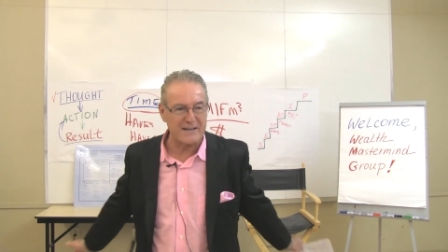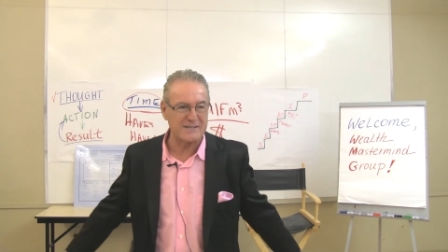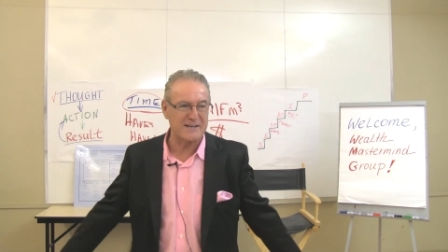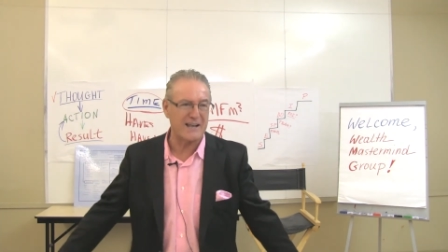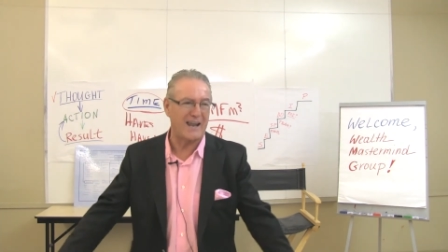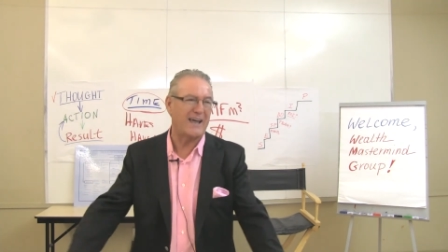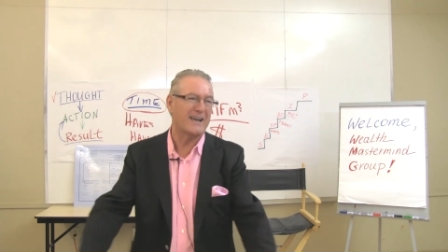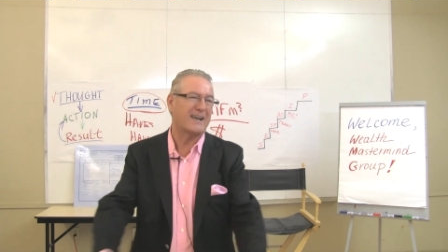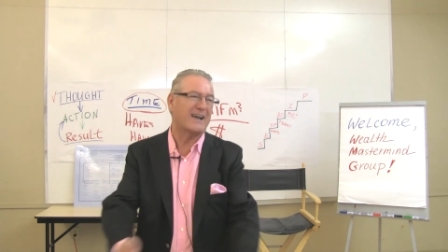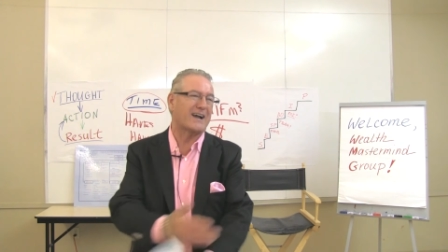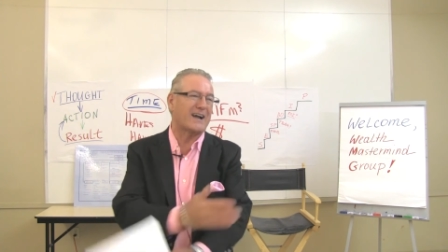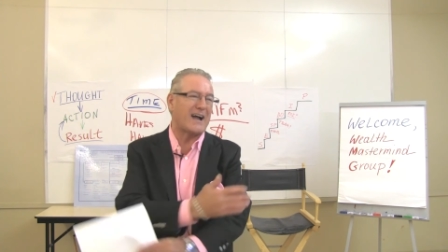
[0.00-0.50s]
It's
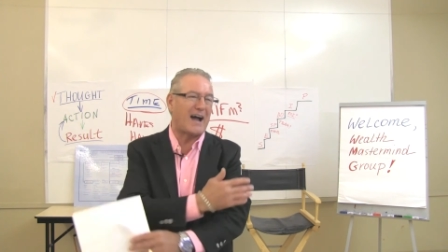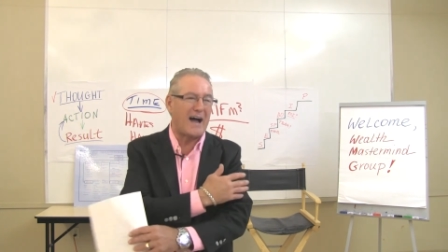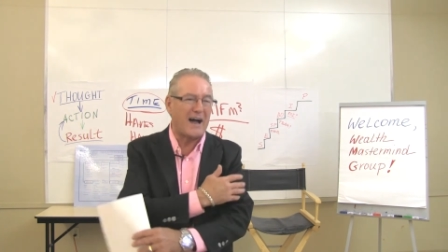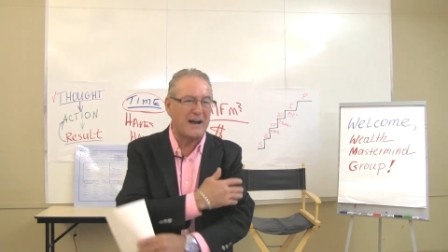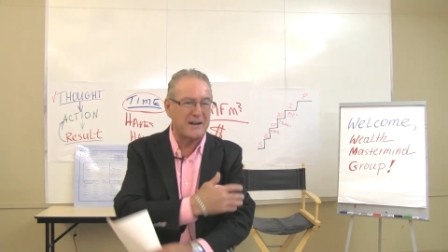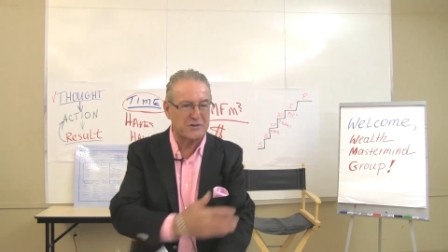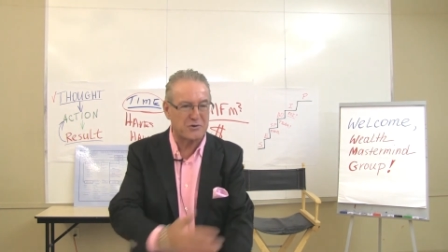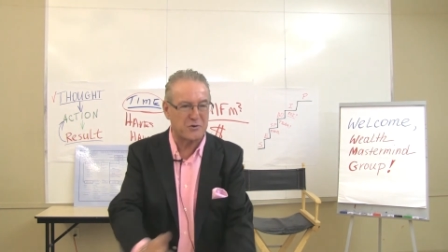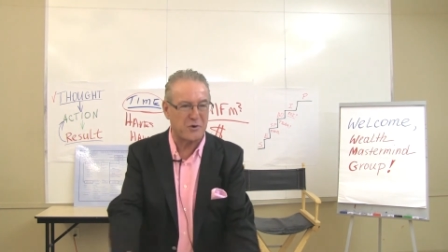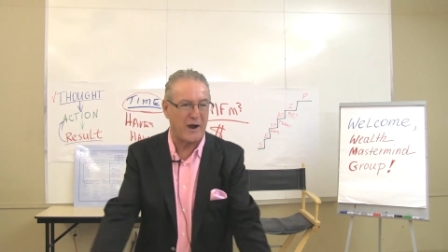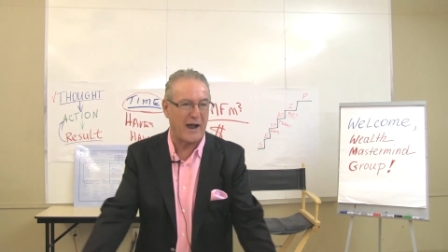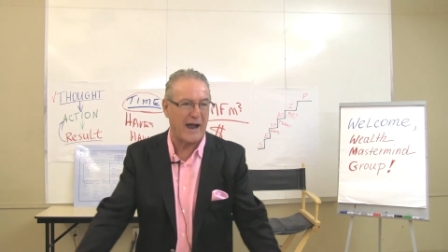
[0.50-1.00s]
not like a
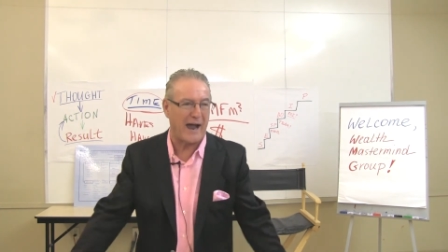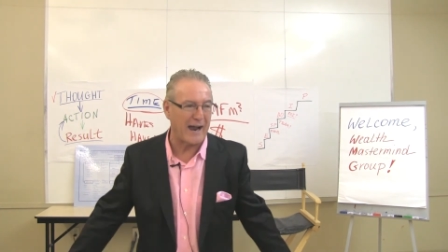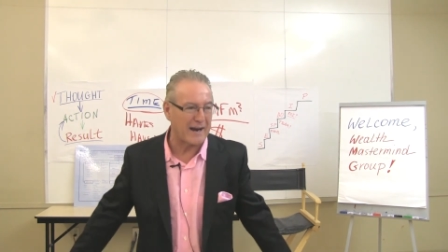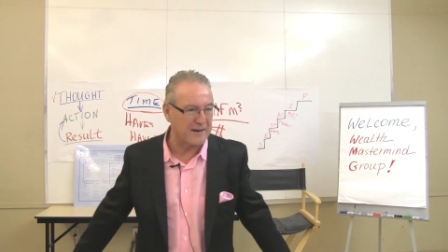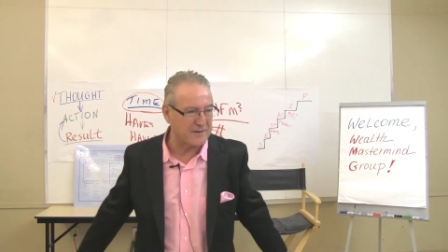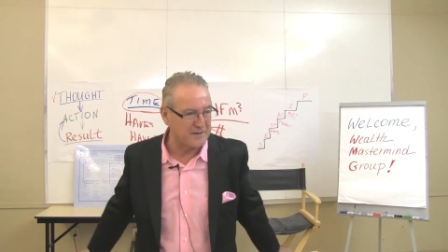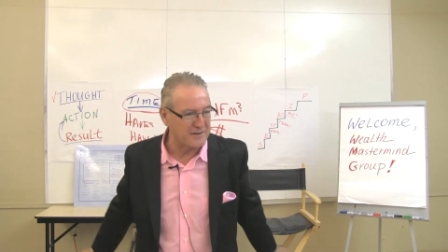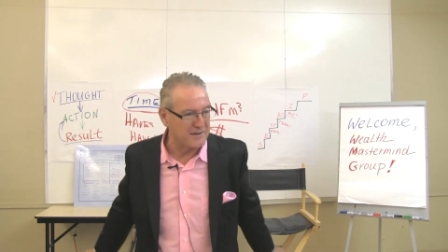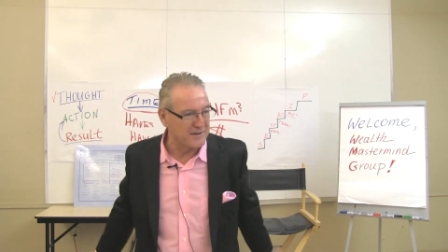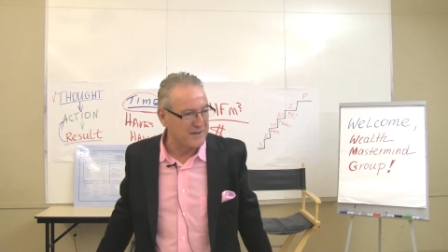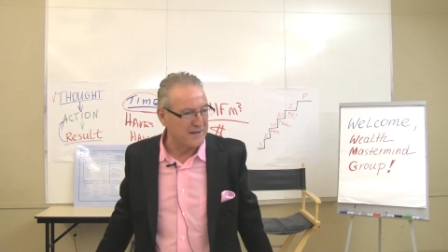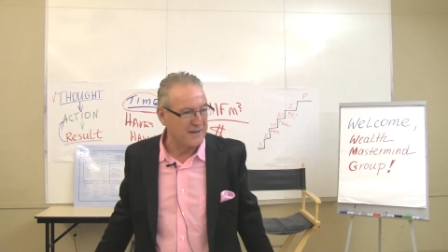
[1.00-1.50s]
contract
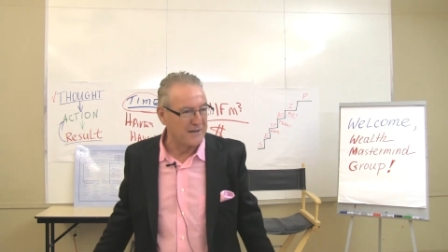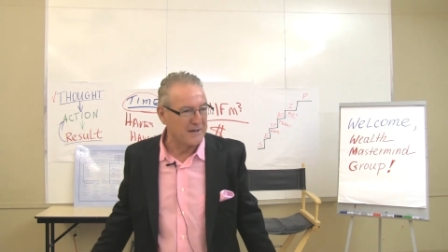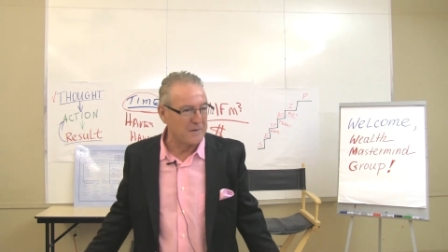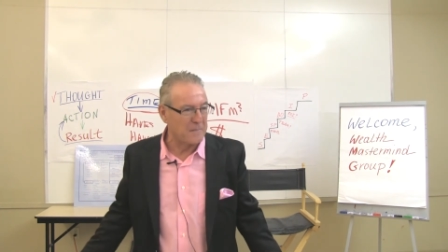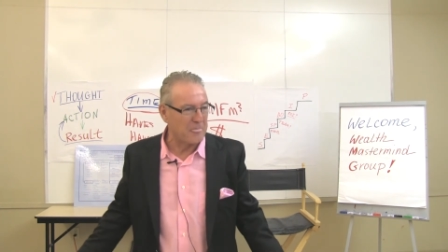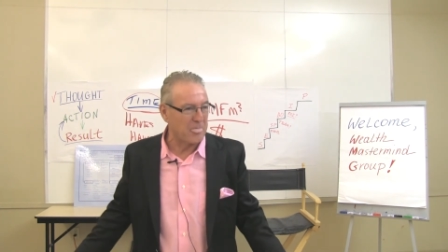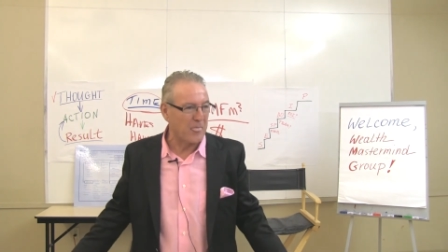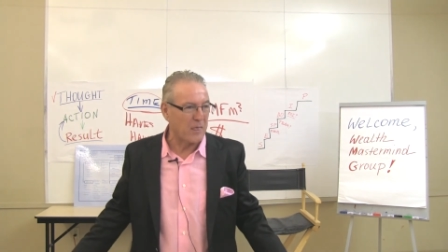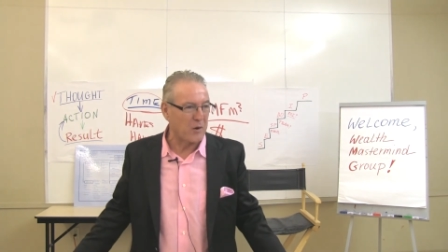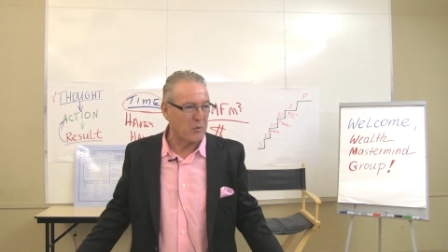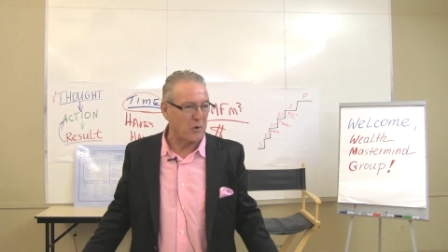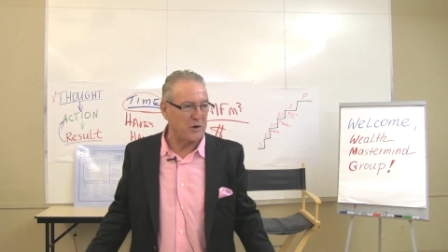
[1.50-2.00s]

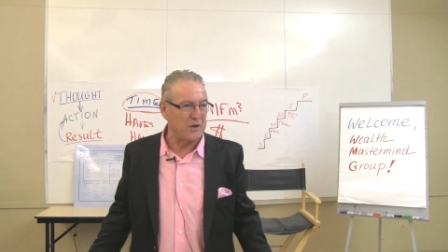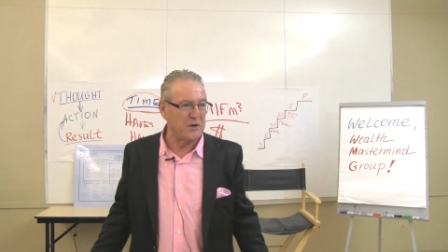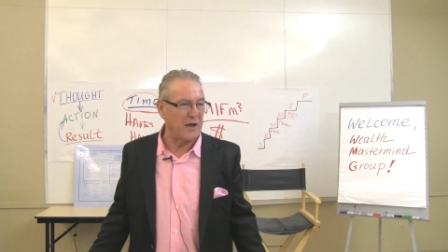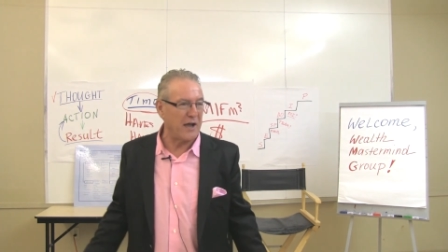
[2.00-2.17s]
where